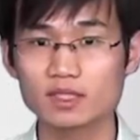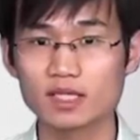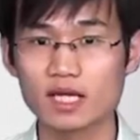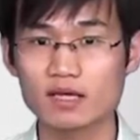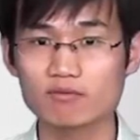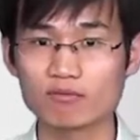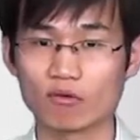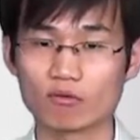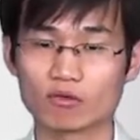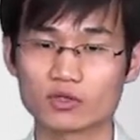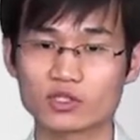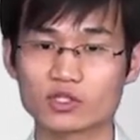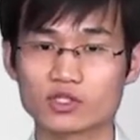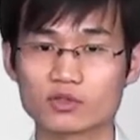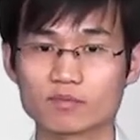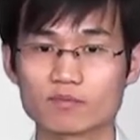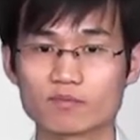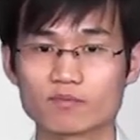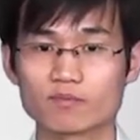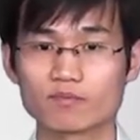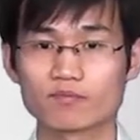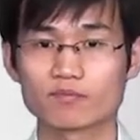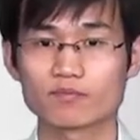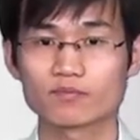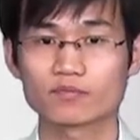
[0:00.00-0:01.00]
labels.
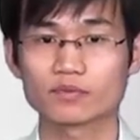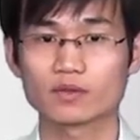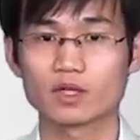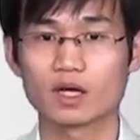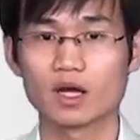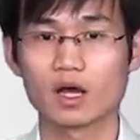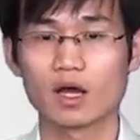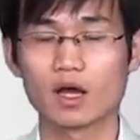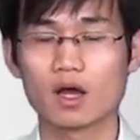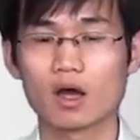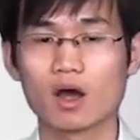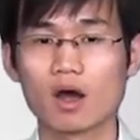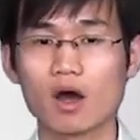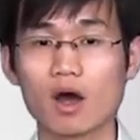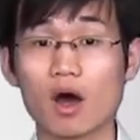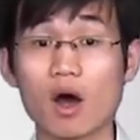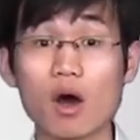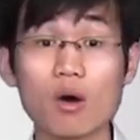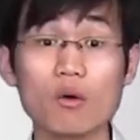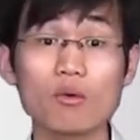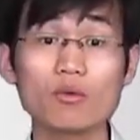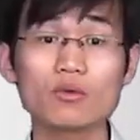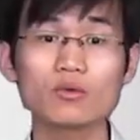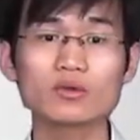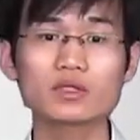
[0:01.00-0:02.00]

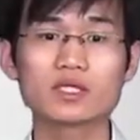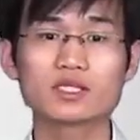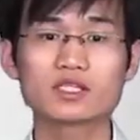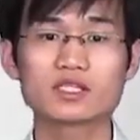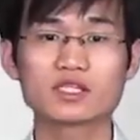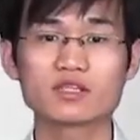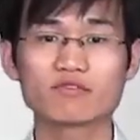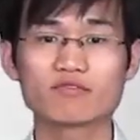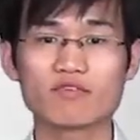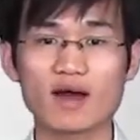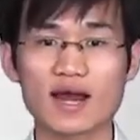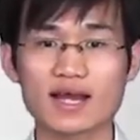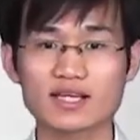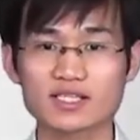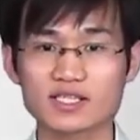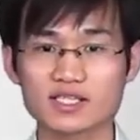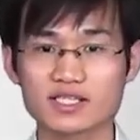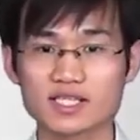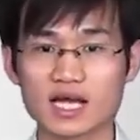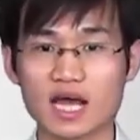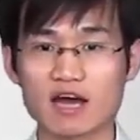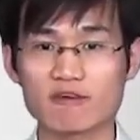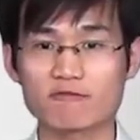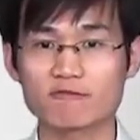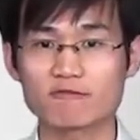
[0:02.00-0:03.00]
All the
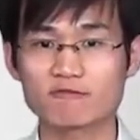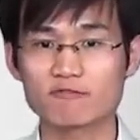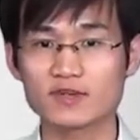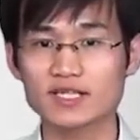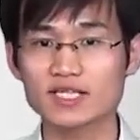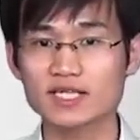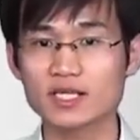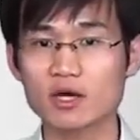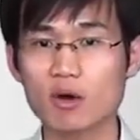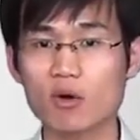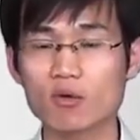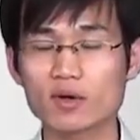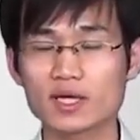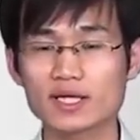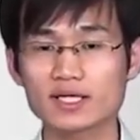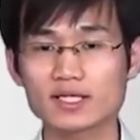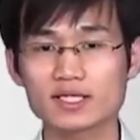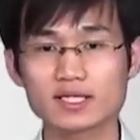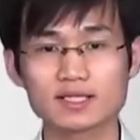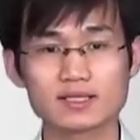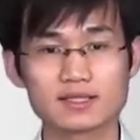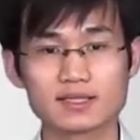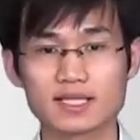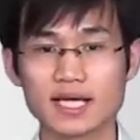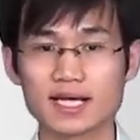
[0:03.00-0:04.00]
devices are physically
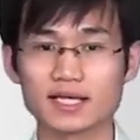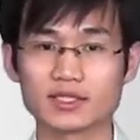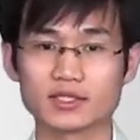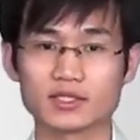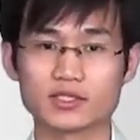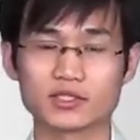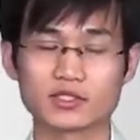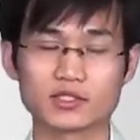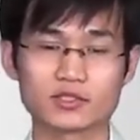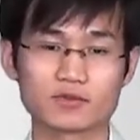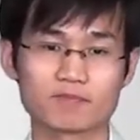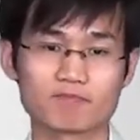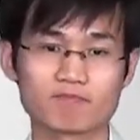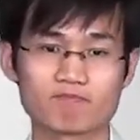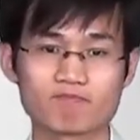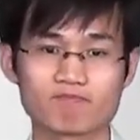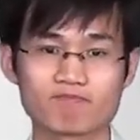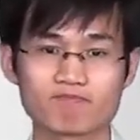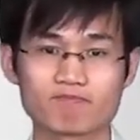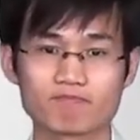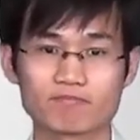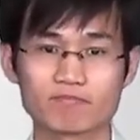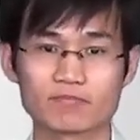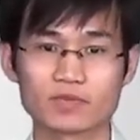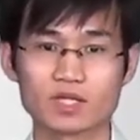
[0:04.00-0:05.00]
connected.
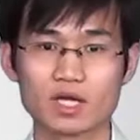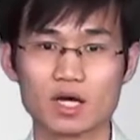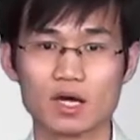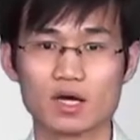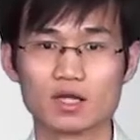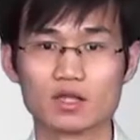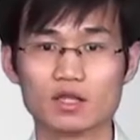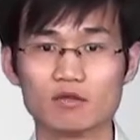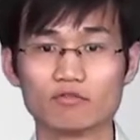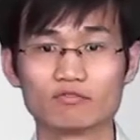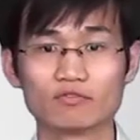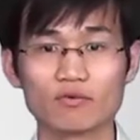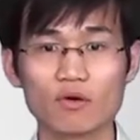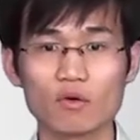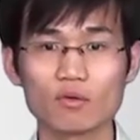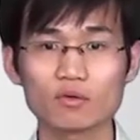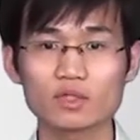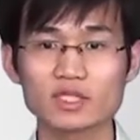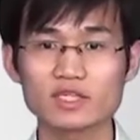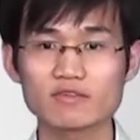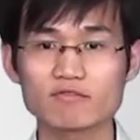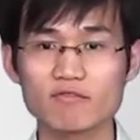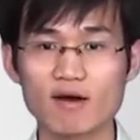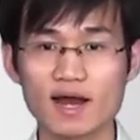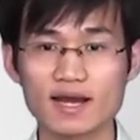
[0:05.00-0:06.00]
The 4
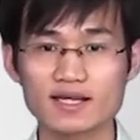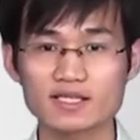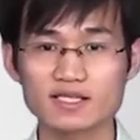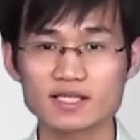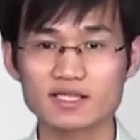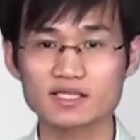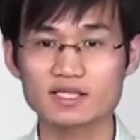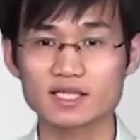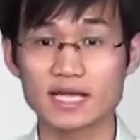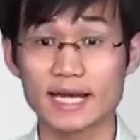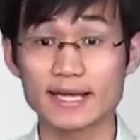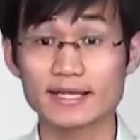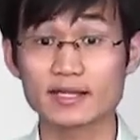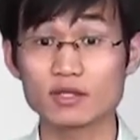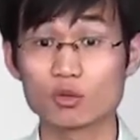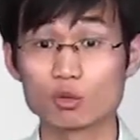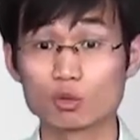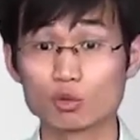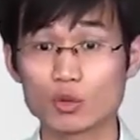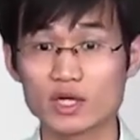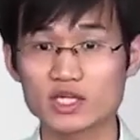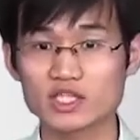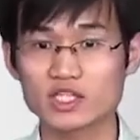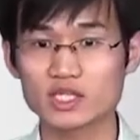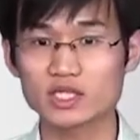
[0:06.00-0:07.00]
devices in the
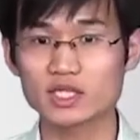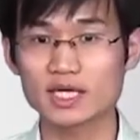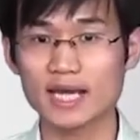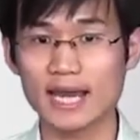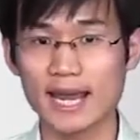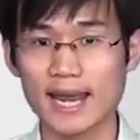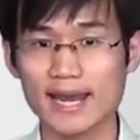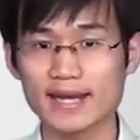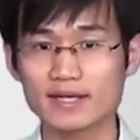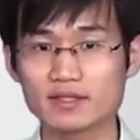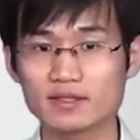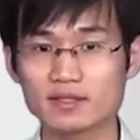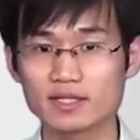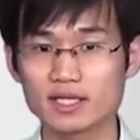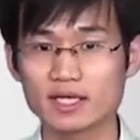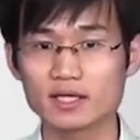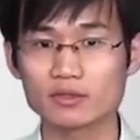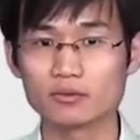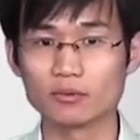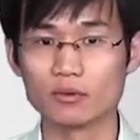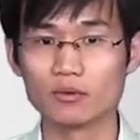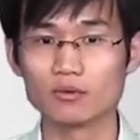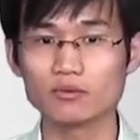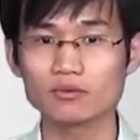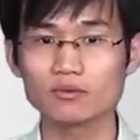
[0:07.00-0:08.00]
region
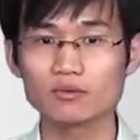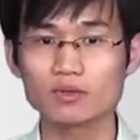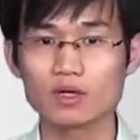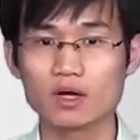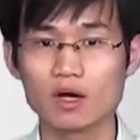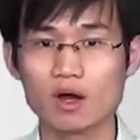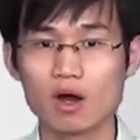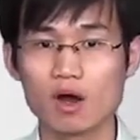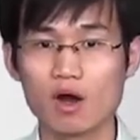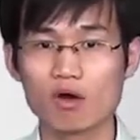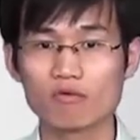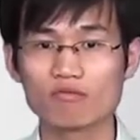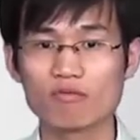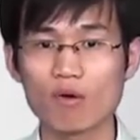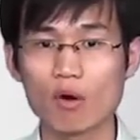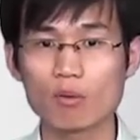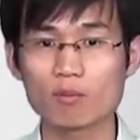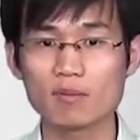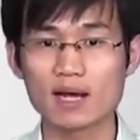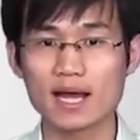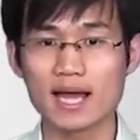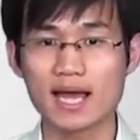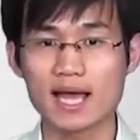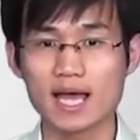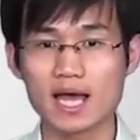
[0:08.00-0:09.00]
A0
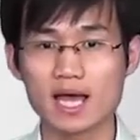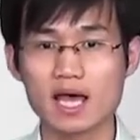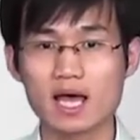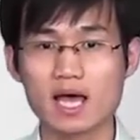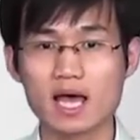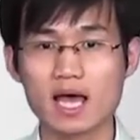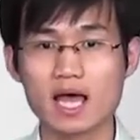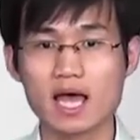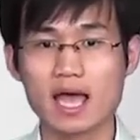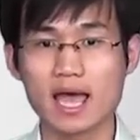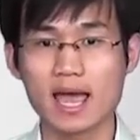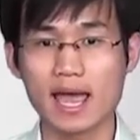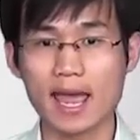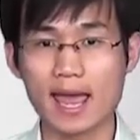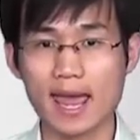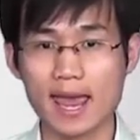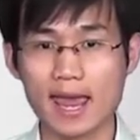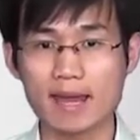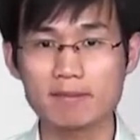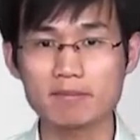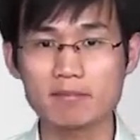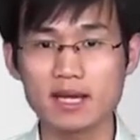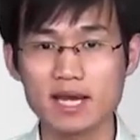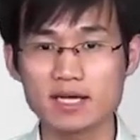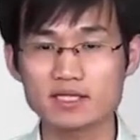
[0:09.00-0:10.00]
form an
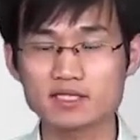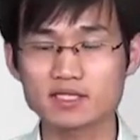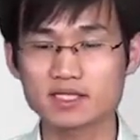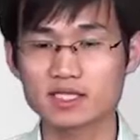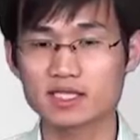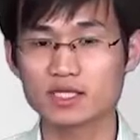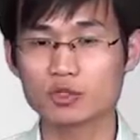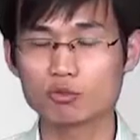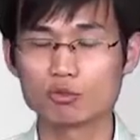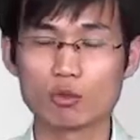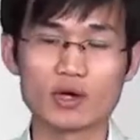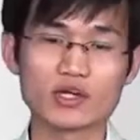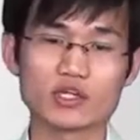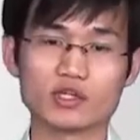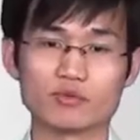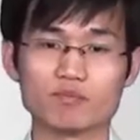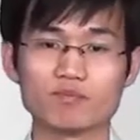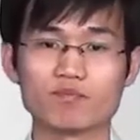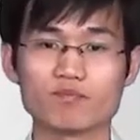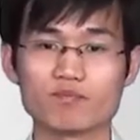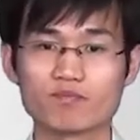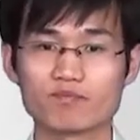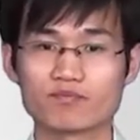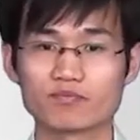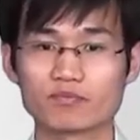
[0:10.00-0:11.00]
MST region.
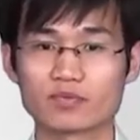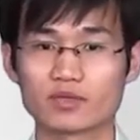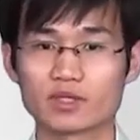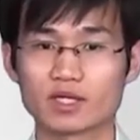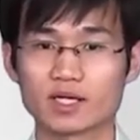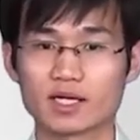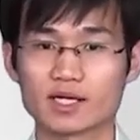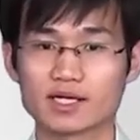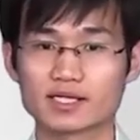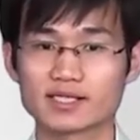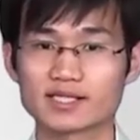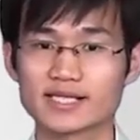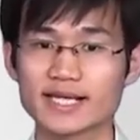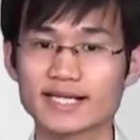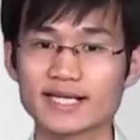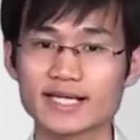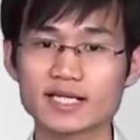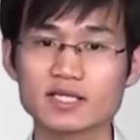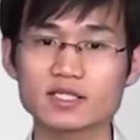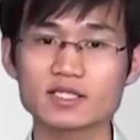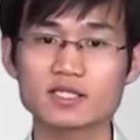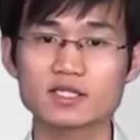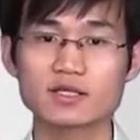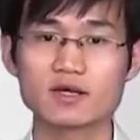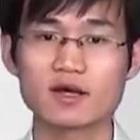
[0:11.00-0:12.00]

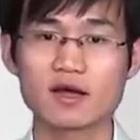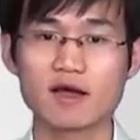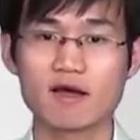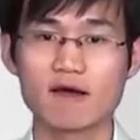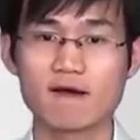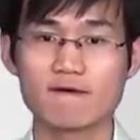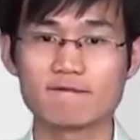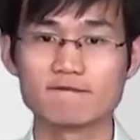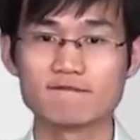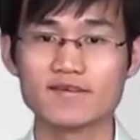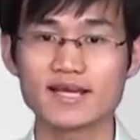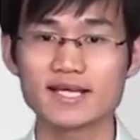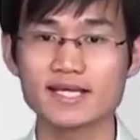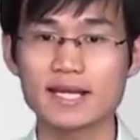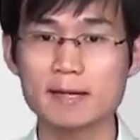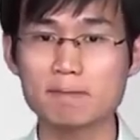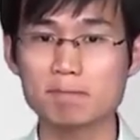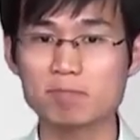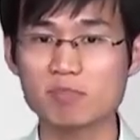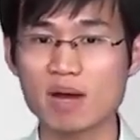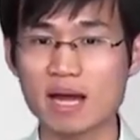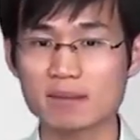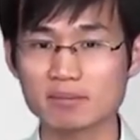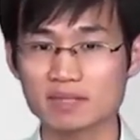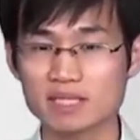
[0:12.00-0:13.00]
Second,
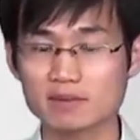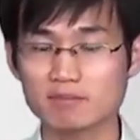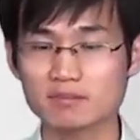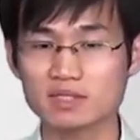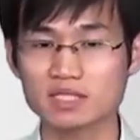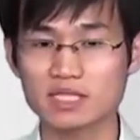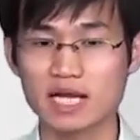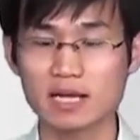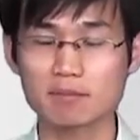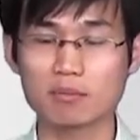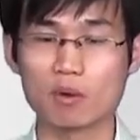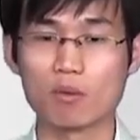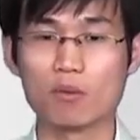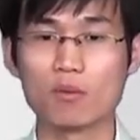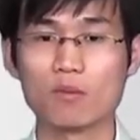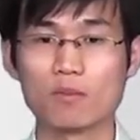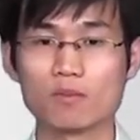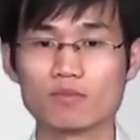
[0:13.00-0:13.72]
VLAN mapping table.